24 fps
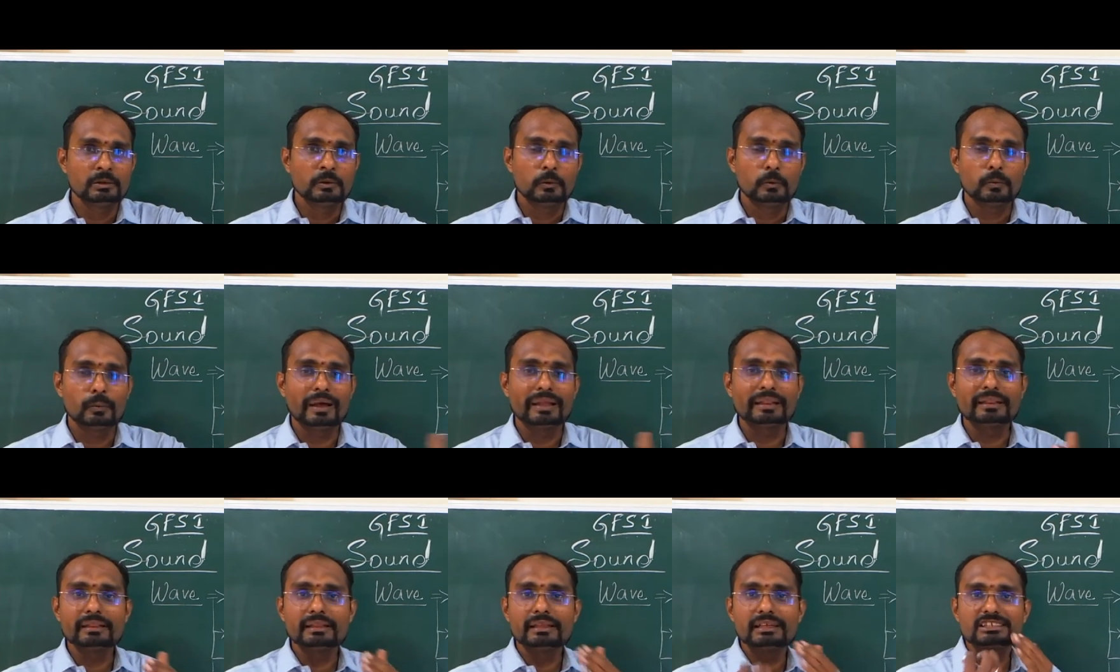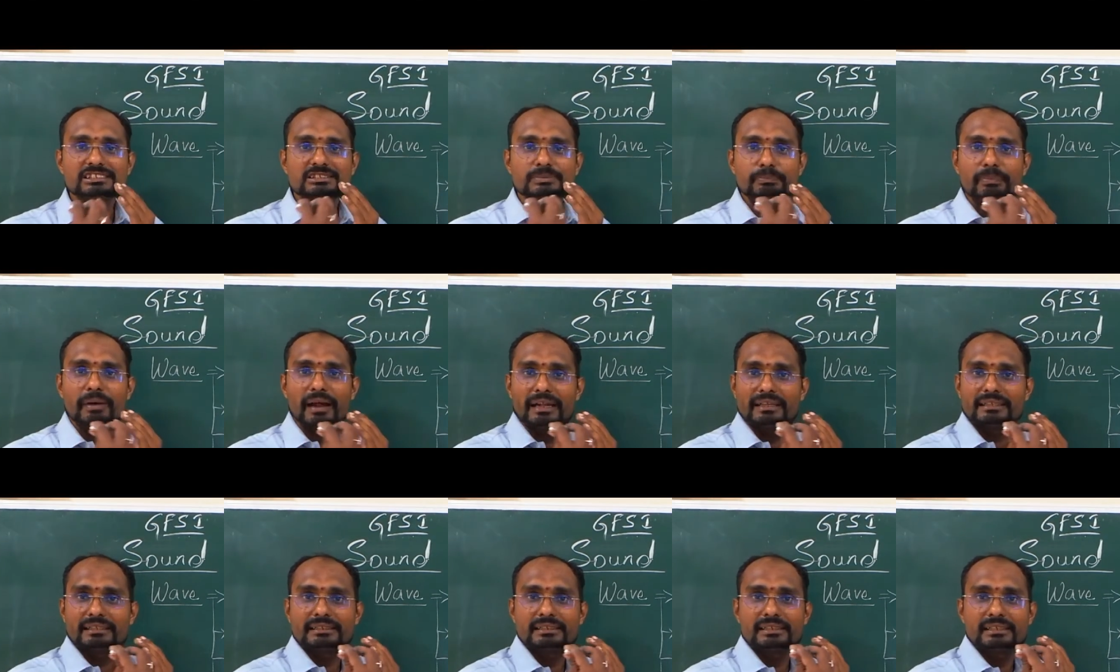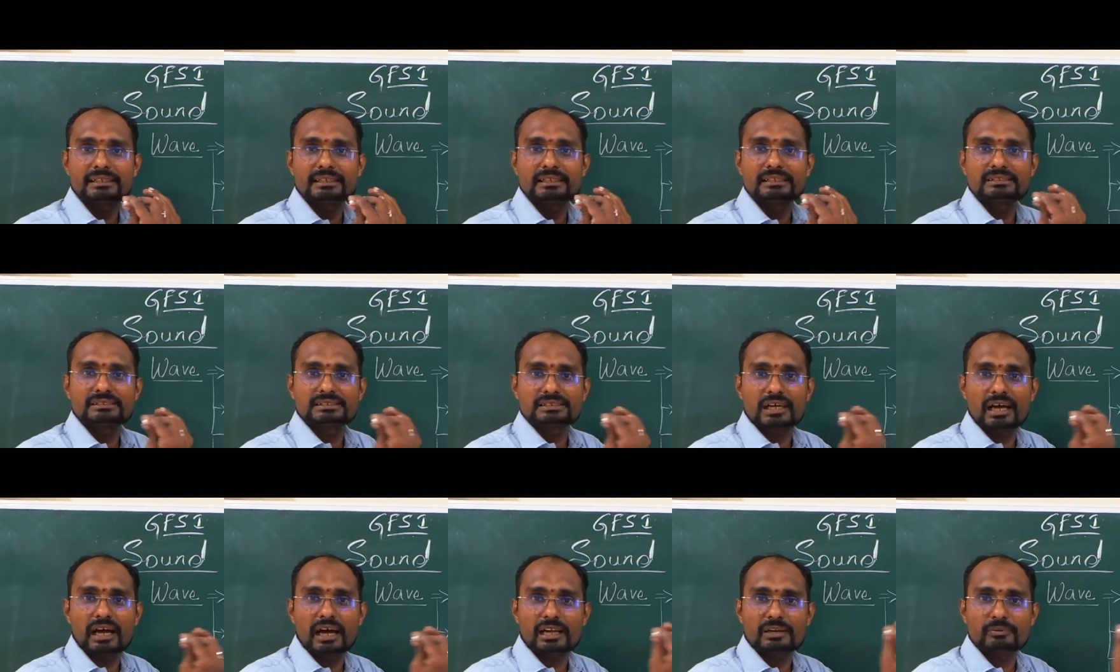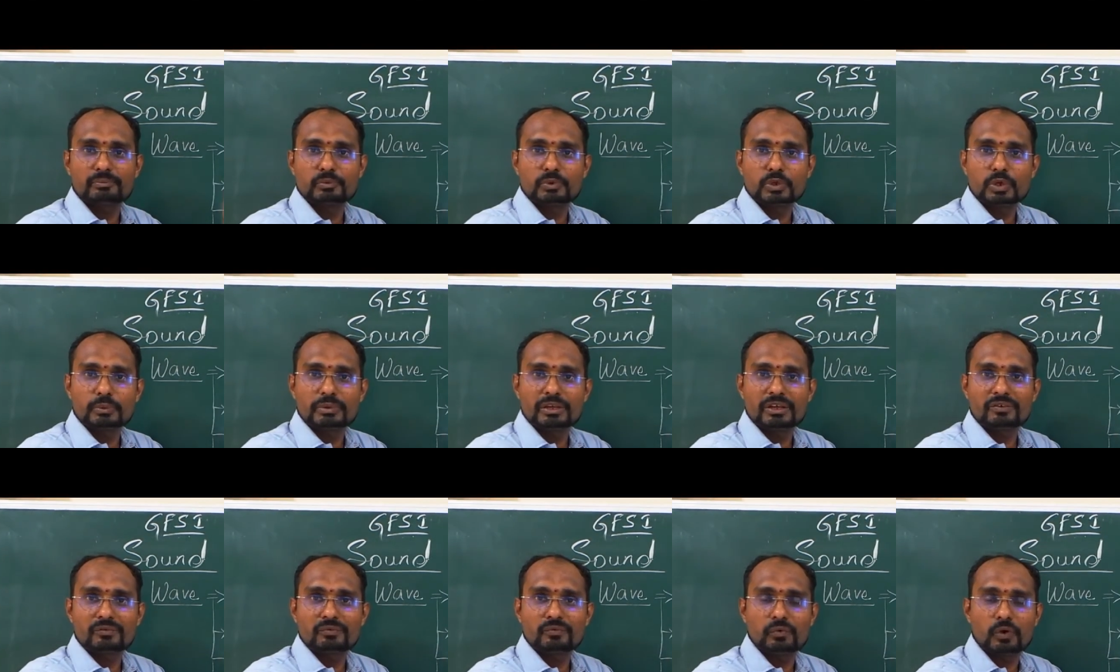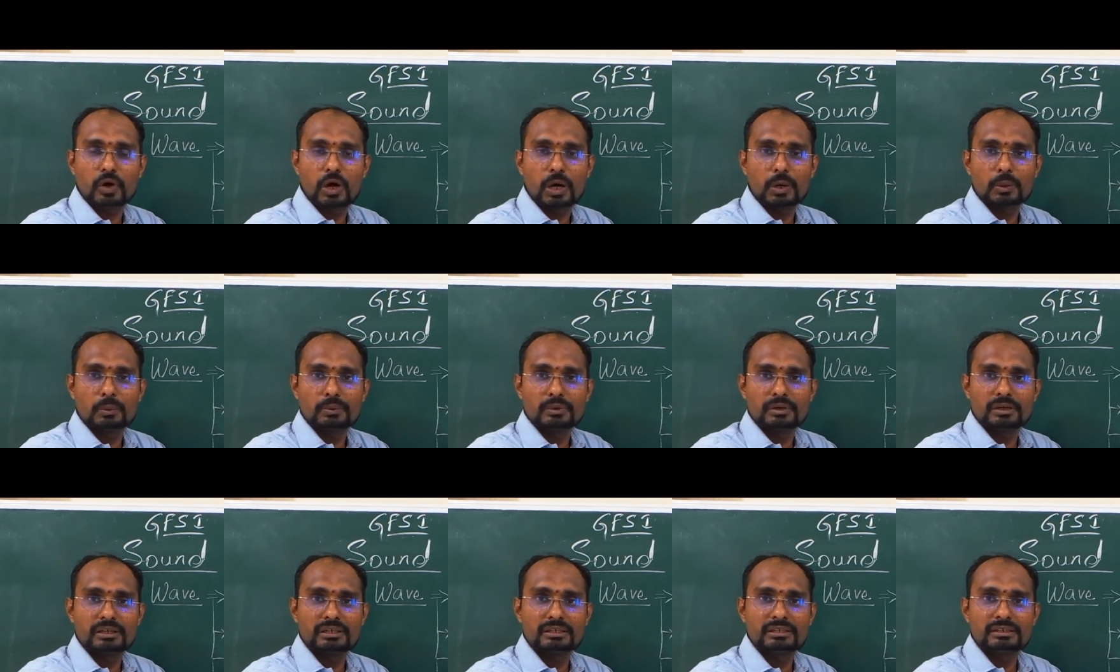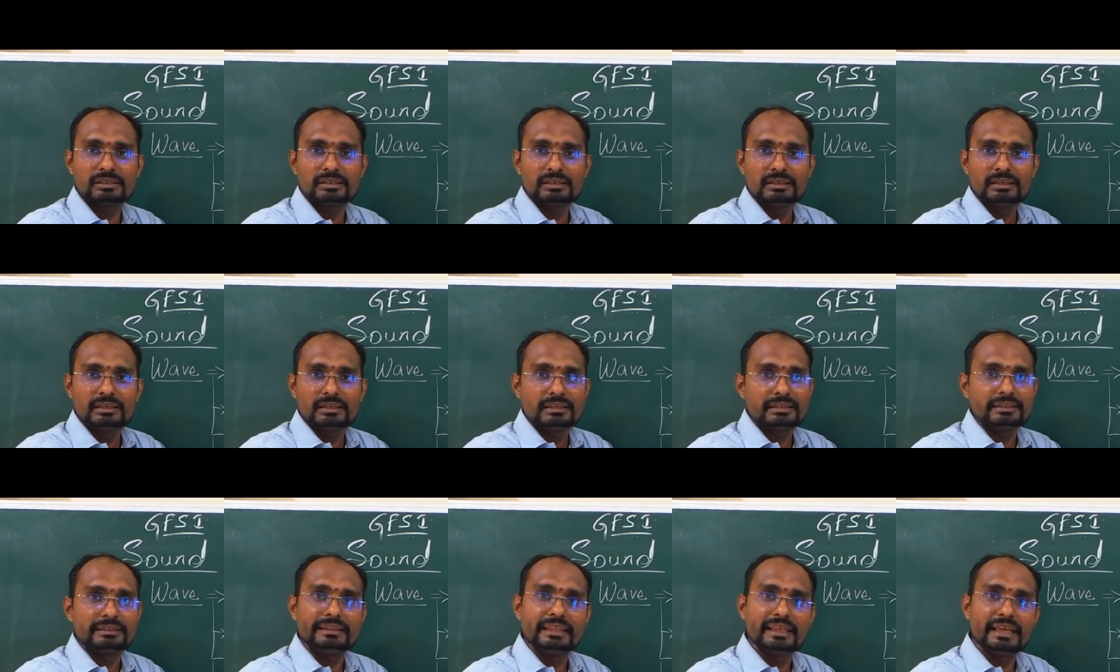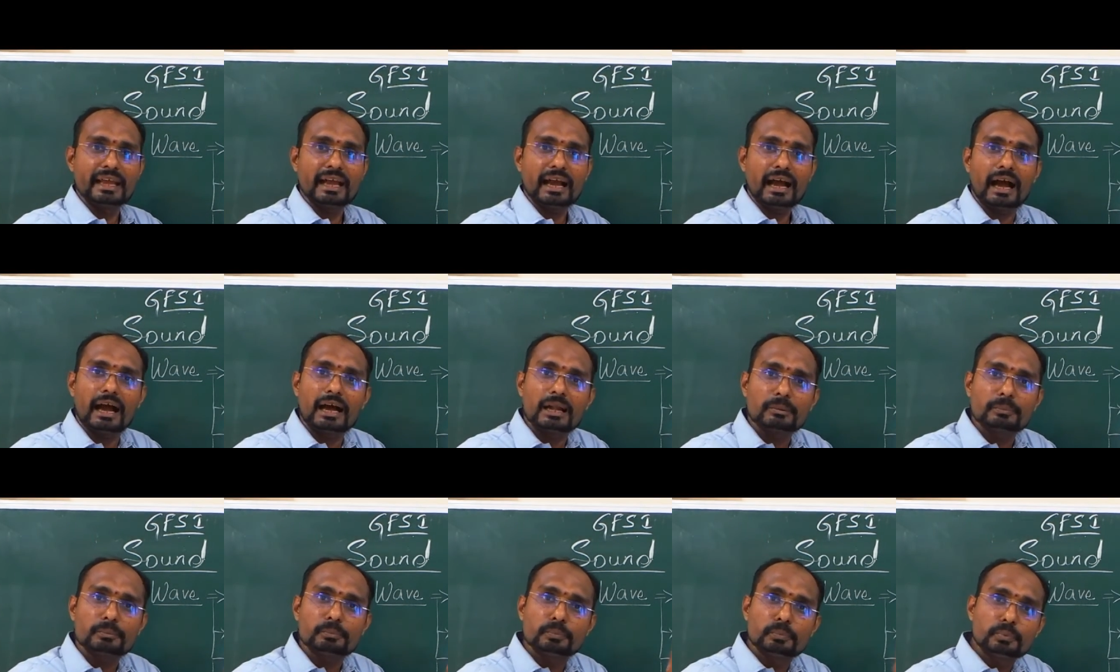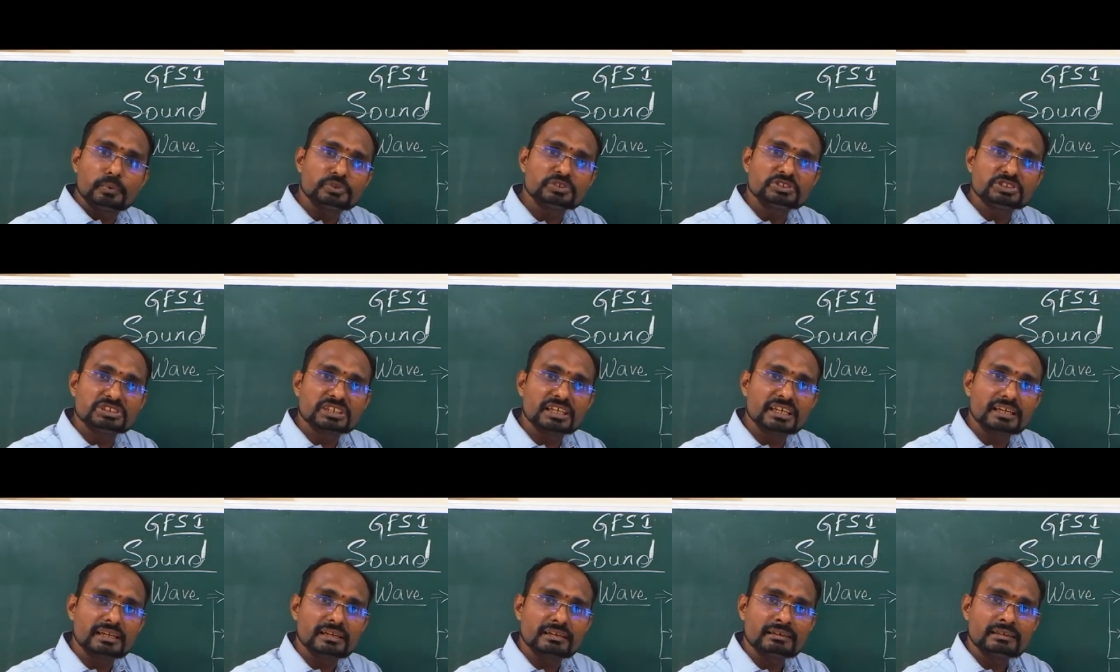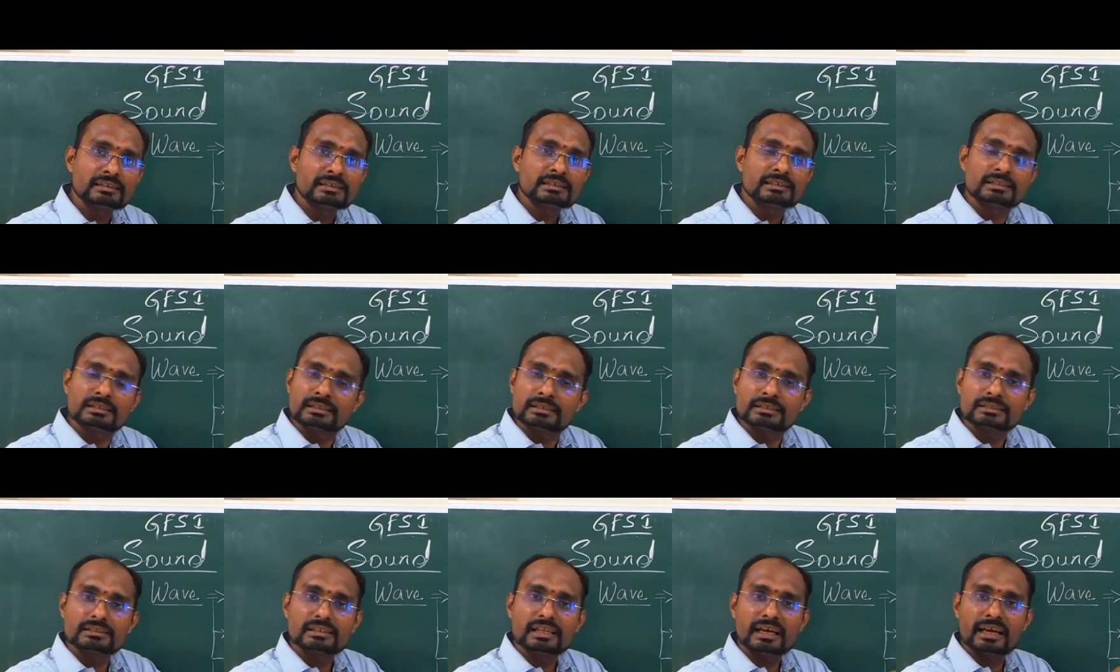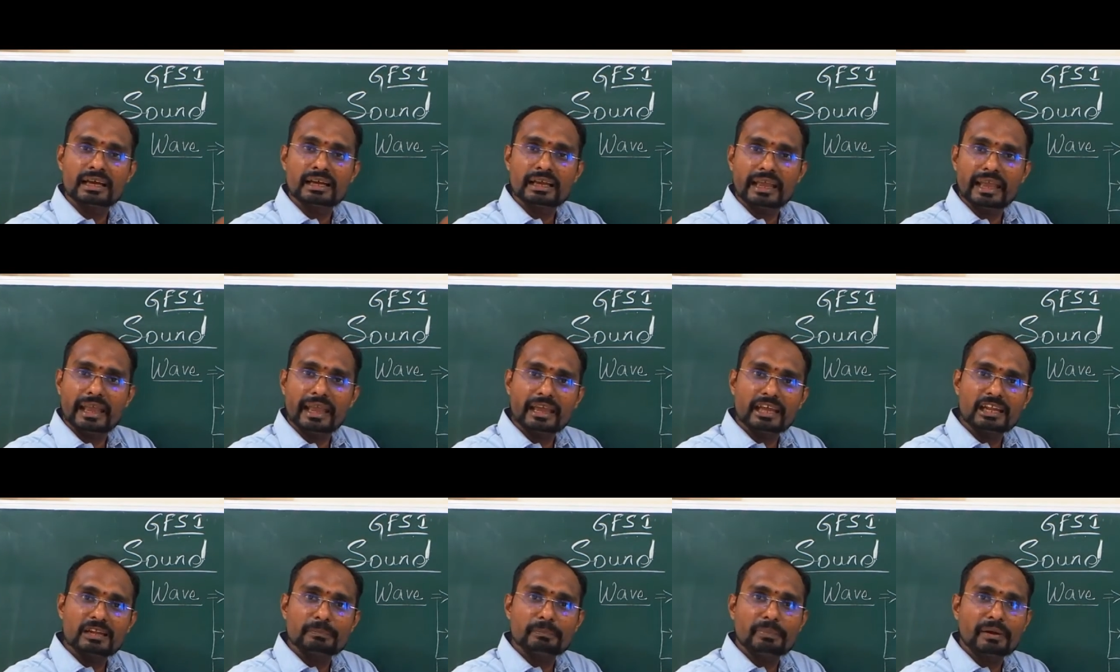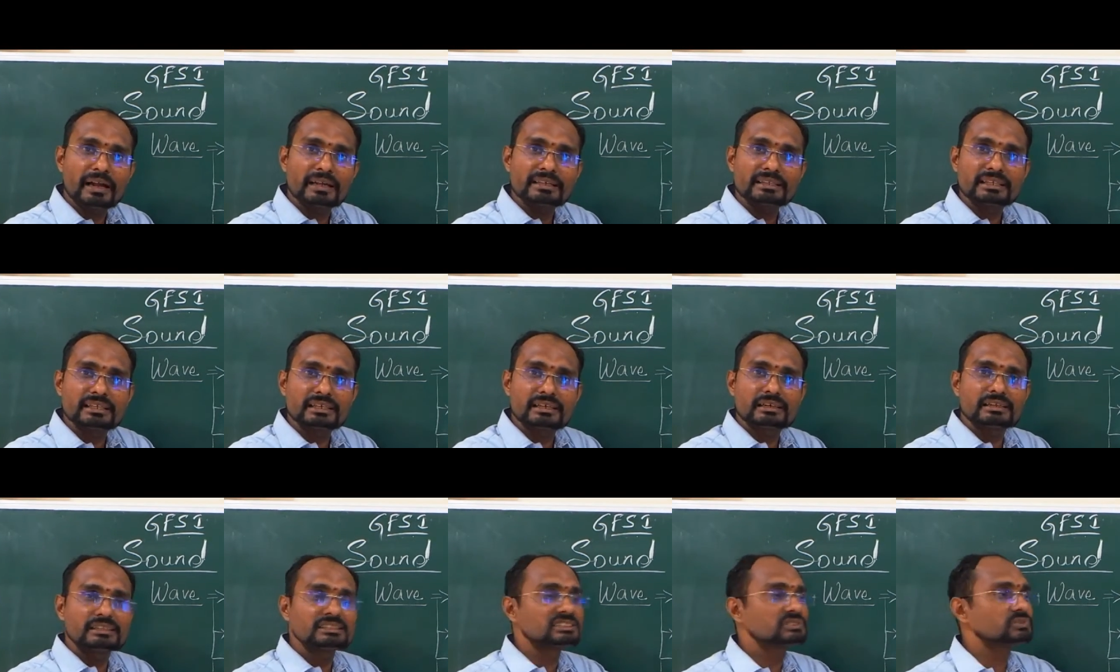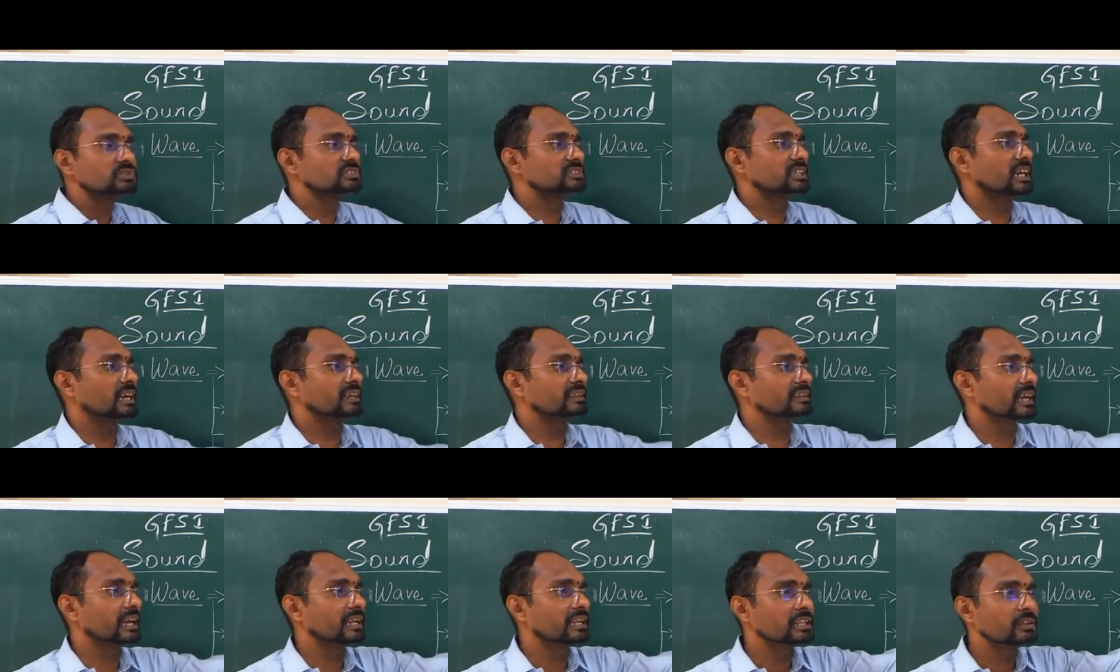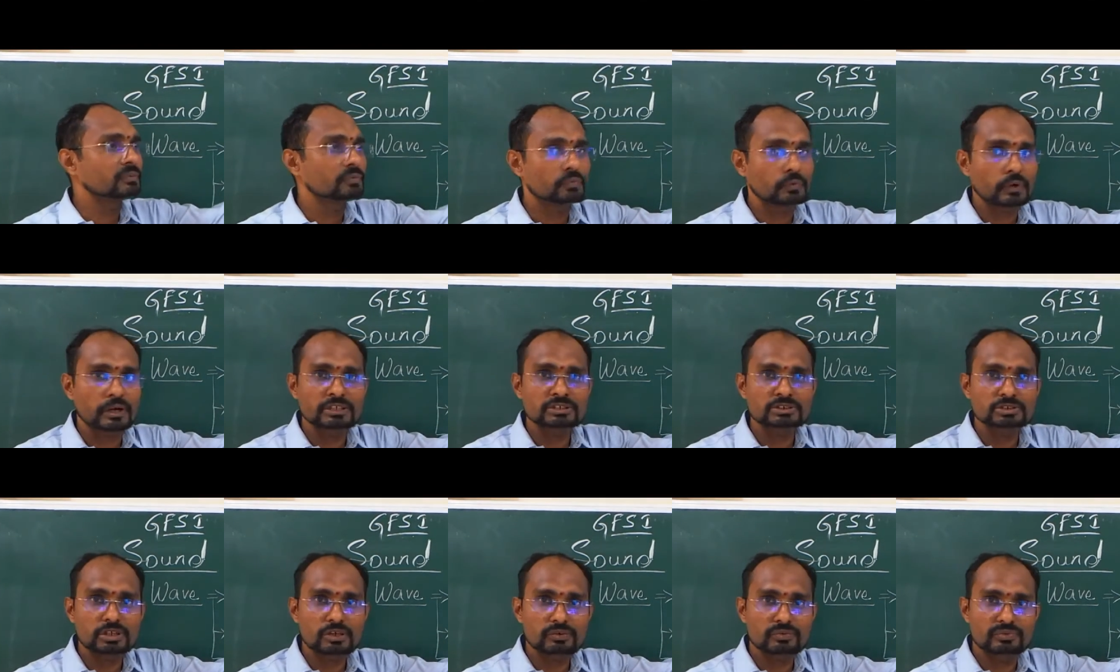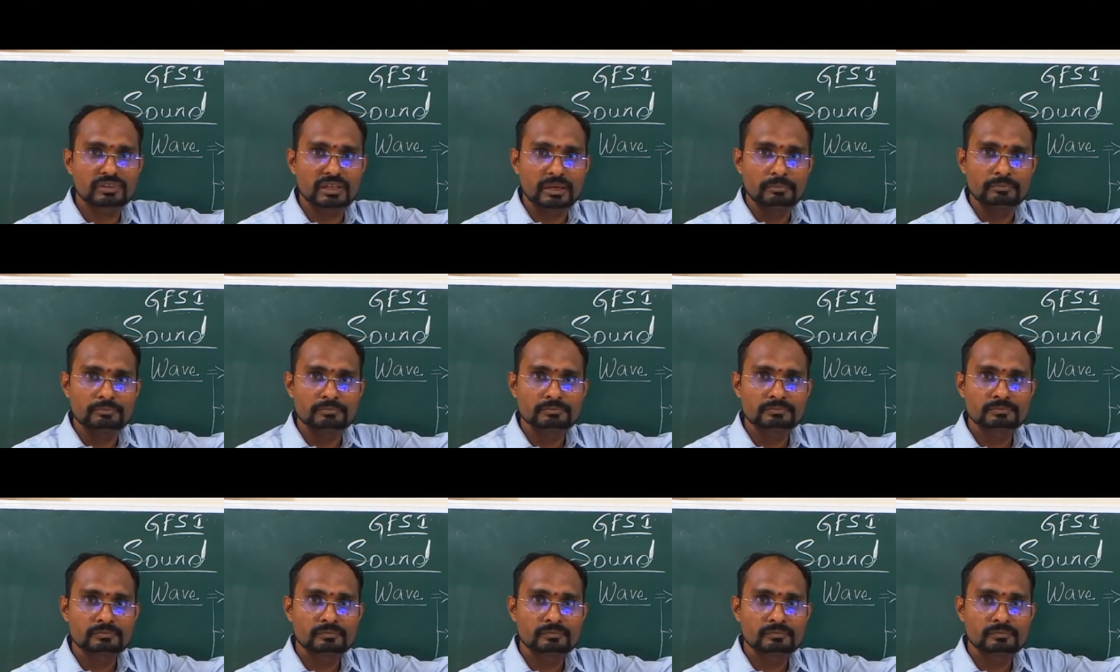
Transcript: When these particles are moving forward, they are pushing the air particles which are there in front of them.